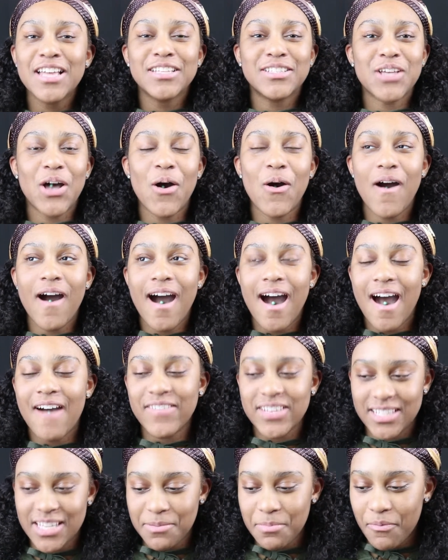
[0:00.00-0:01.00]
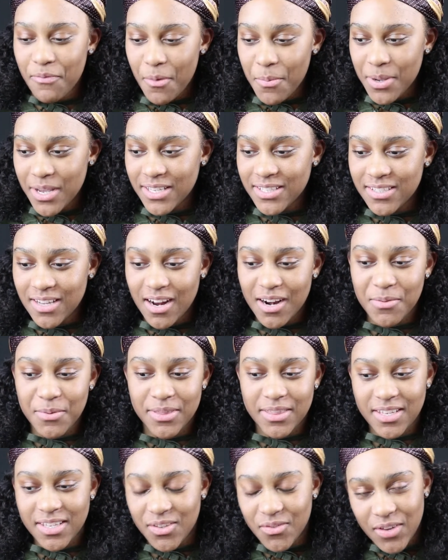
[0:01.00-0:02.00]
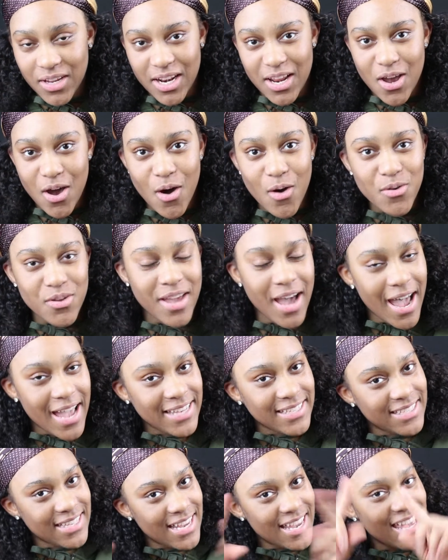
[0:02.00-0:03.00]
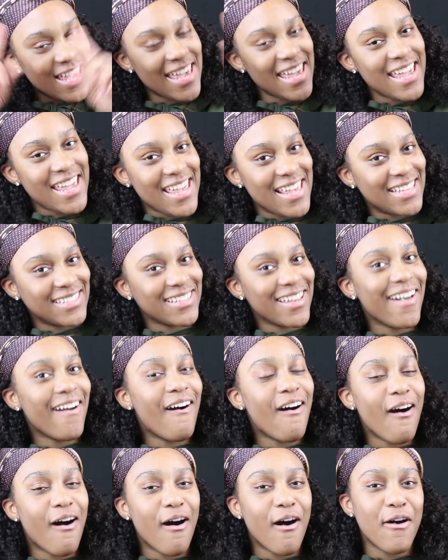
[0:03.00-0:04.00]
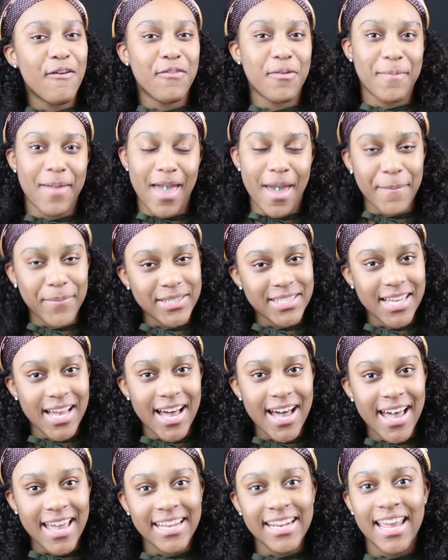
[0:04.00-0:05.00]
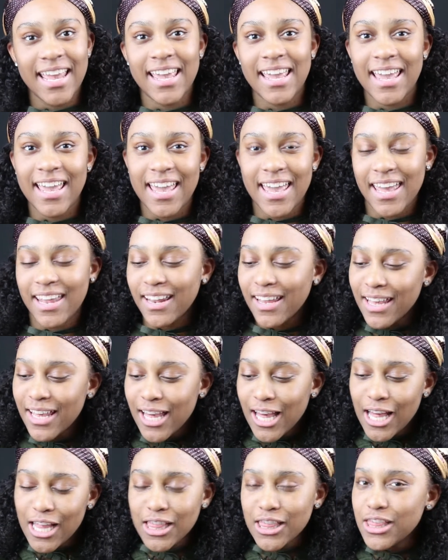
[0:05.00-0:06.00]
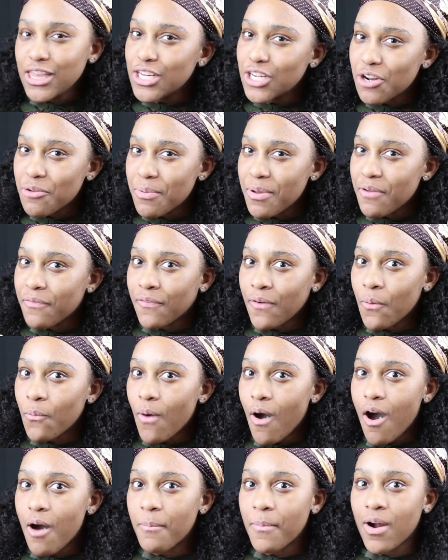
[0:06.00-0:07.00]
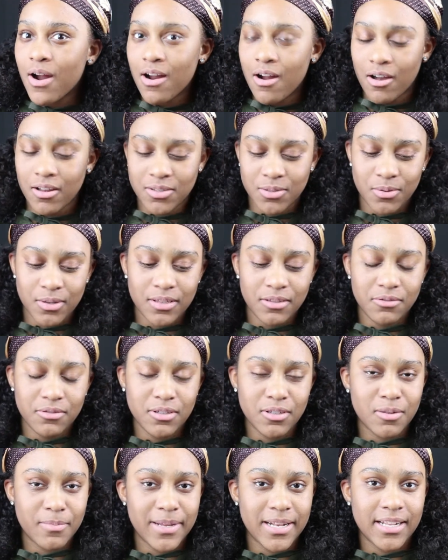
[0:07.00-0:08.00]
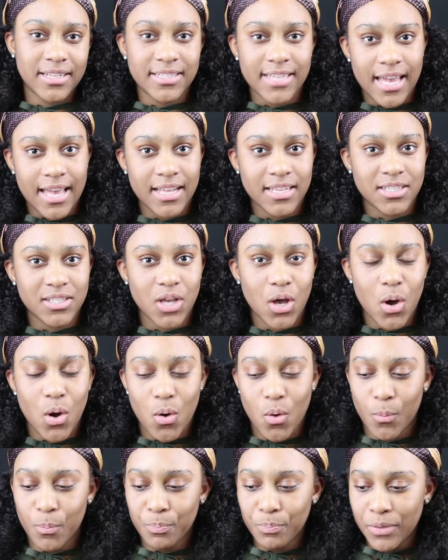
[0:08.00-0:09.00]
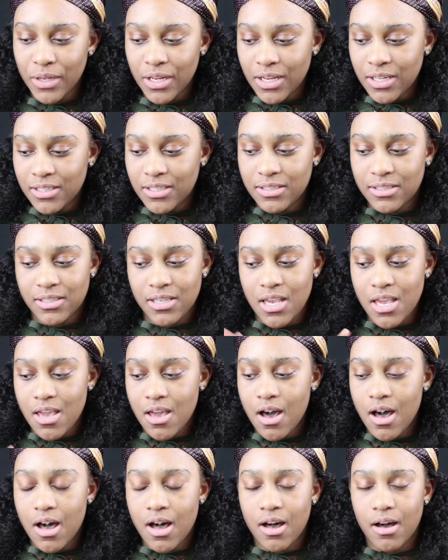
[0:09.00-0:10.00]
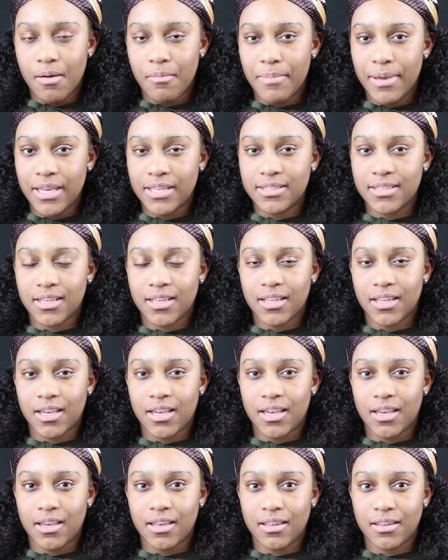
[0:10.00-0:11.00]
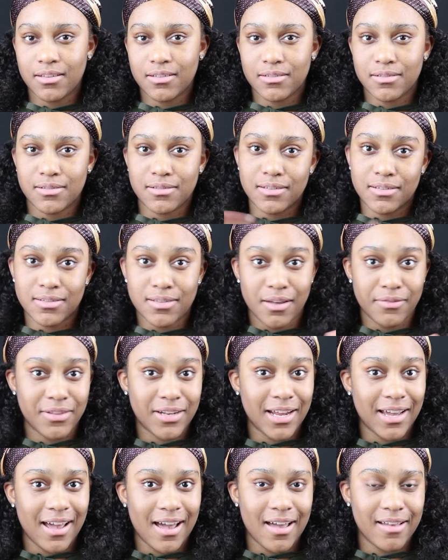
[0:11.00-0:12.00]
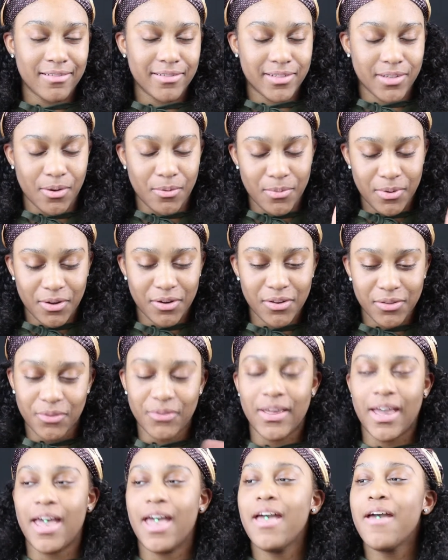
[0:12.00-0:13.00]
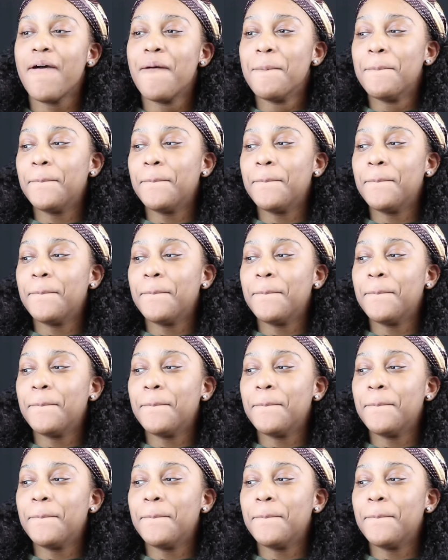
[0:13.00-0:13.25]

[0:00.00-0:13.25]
So, obviously, before we get started with this video, you guys see it. It is a haul from Amazon and a little bit from Walmart. Also, a little bit of test. So, to see basically the stuff that I got. So, we're going to do that.